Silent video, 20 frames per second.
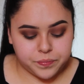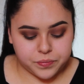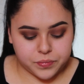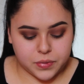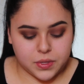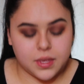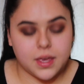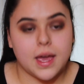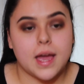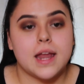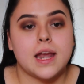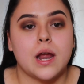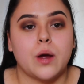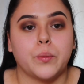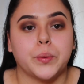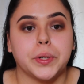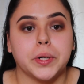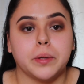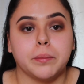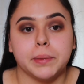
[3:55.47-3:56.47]
Okay,
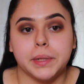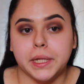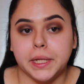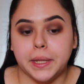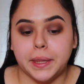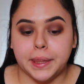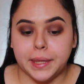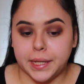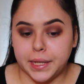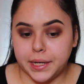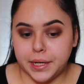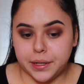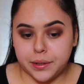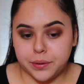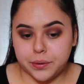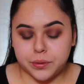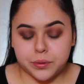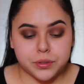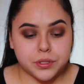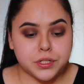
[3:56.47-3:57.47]
now we're going to blend that
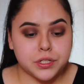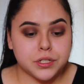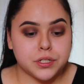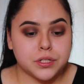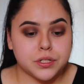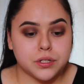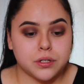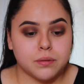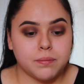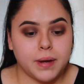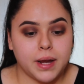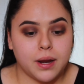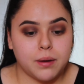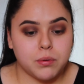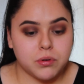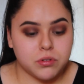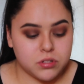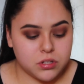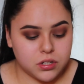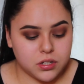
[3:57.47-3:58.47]
out. My
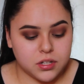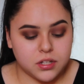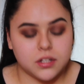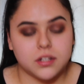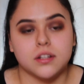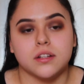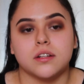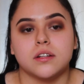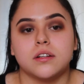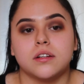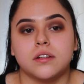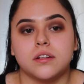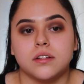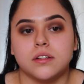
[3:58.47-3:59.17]
eyebrows look good.